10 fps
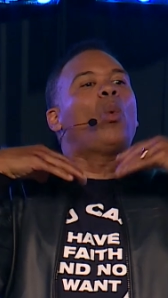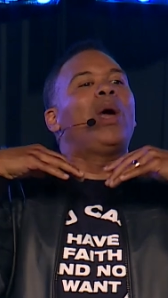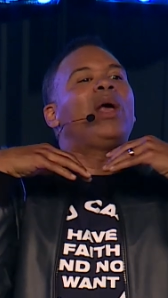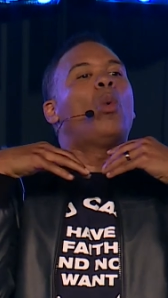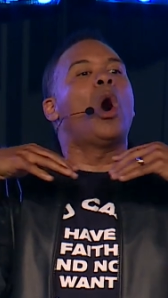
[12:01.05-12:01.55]

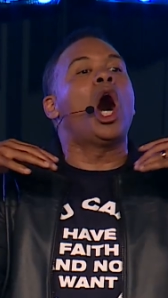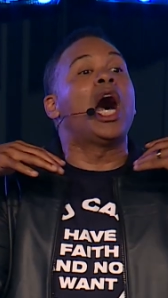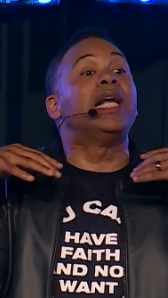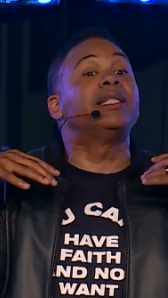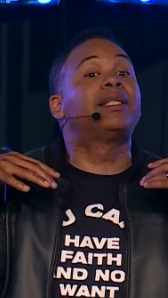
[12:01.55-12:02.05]
we
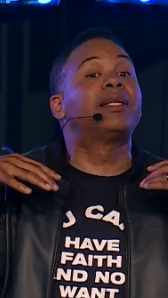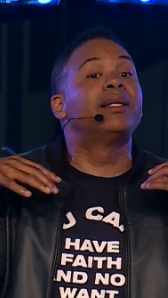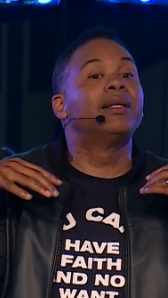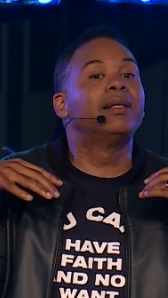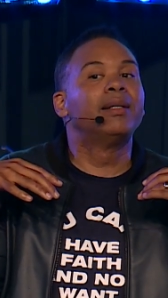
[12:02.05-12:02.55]
want,
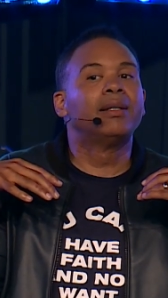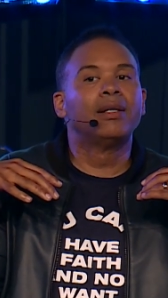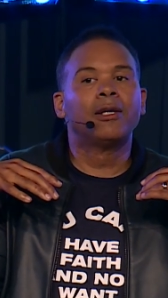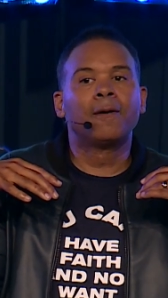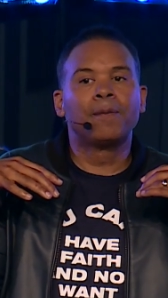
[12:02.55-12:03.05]

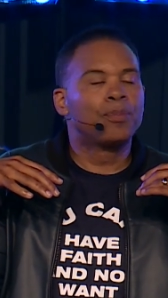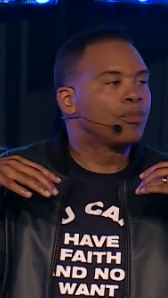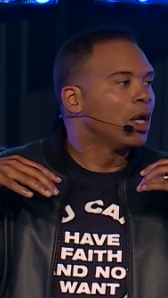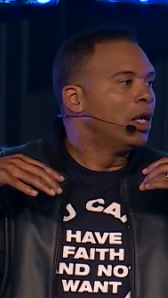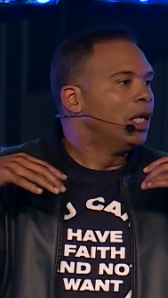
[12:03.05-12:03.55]

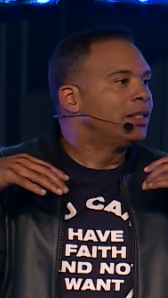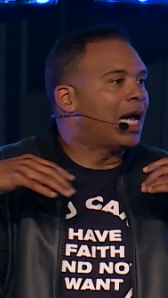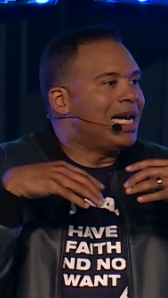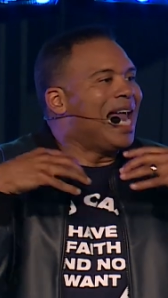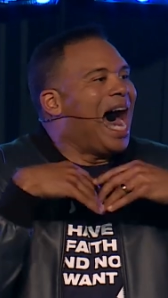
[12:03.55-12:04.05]

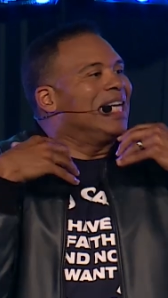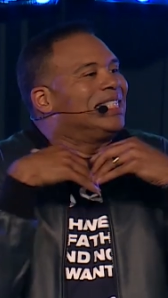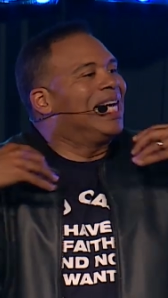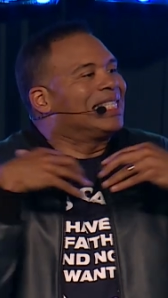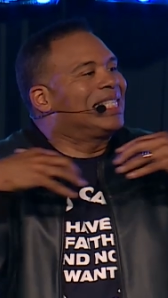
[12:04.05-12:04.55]
to
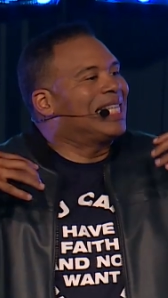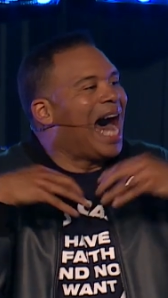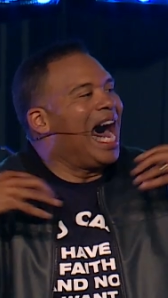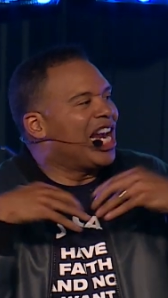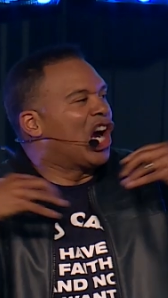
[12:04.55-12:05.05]
not
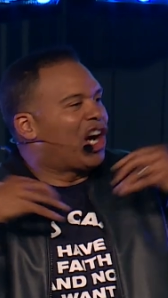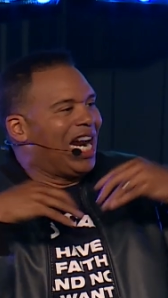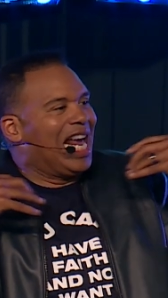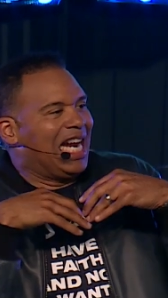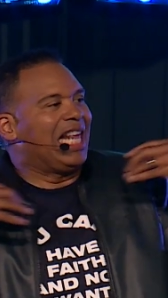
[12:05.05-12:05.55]
desire
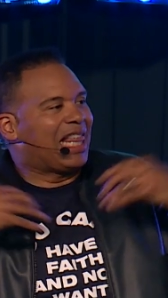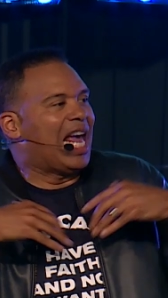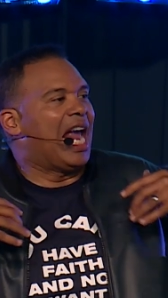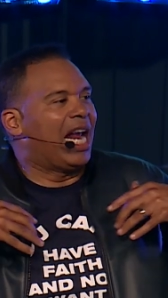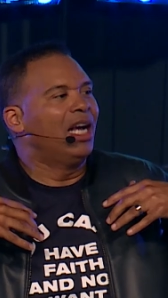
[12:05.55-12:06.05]

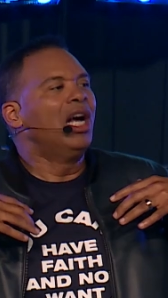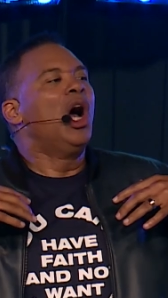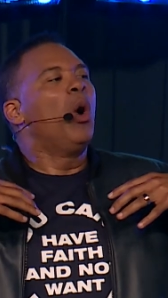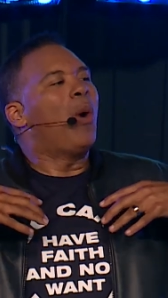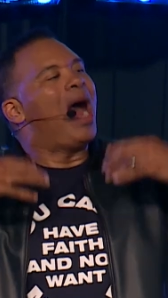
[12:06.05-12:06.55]
anything,
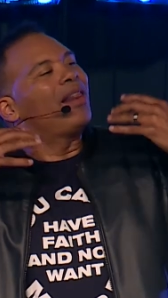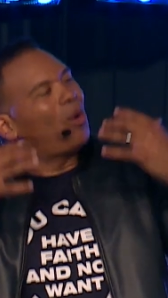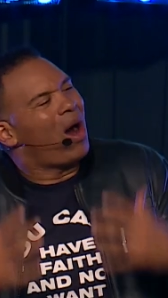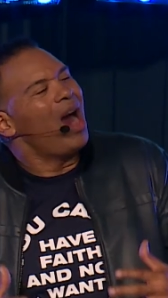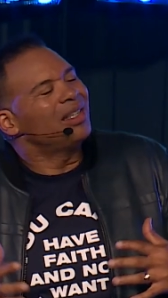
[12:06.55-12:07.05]
where the
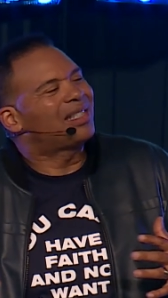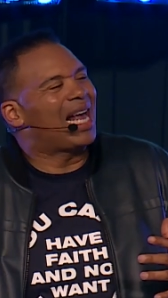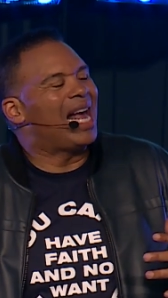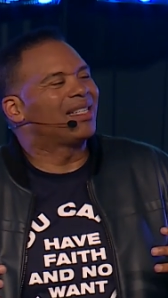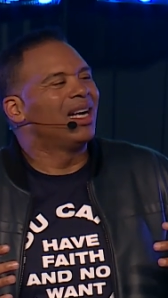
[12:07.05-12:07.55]
word
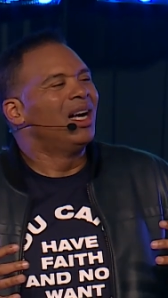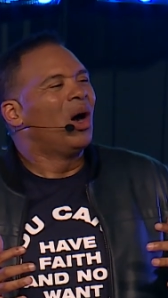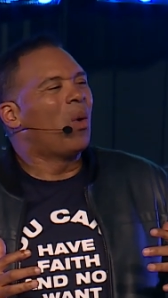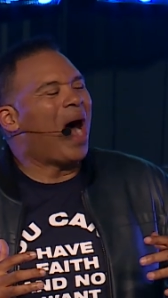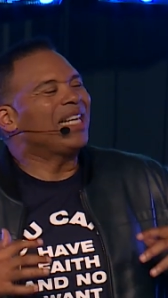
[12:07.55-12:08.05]
says,
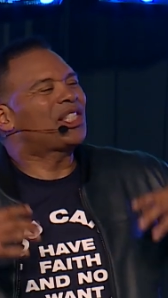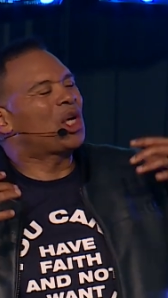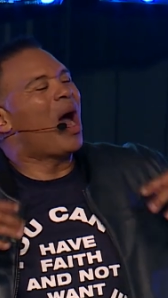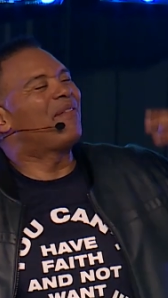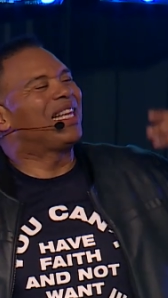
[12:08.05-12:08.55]

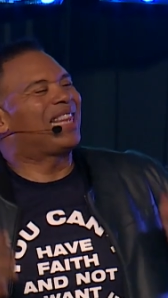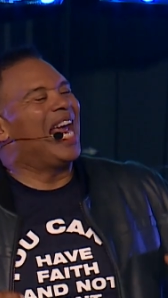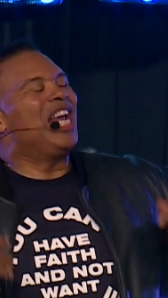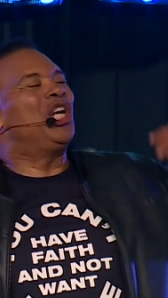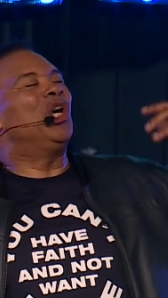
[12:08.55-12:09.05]
whatsoever
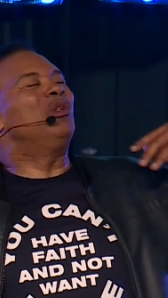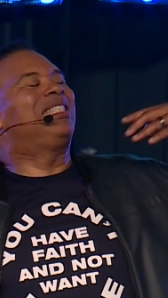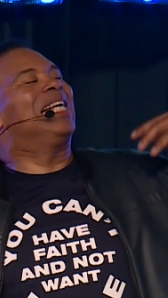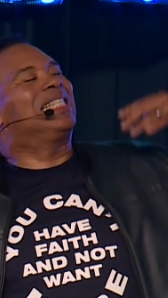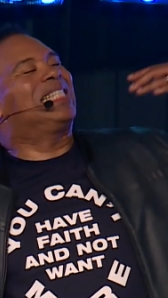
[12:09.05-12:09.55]
thing you
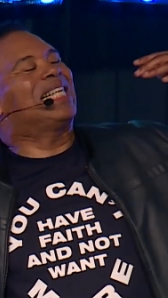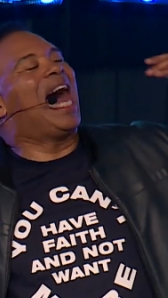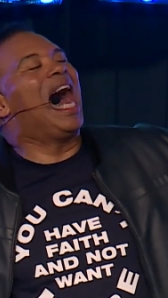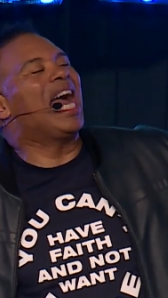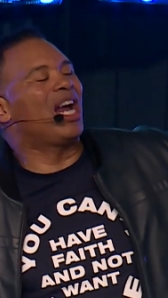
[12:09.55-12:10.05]

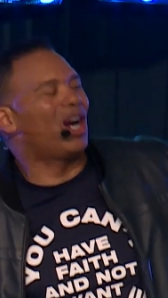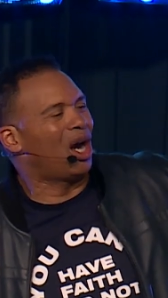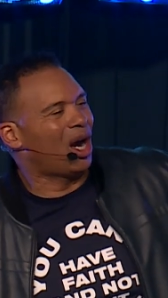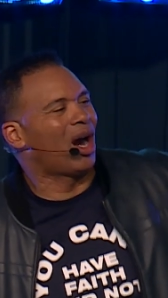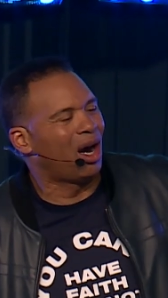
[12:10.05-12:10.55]

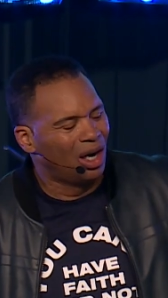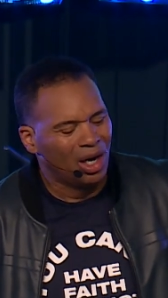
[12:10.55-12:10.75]
desire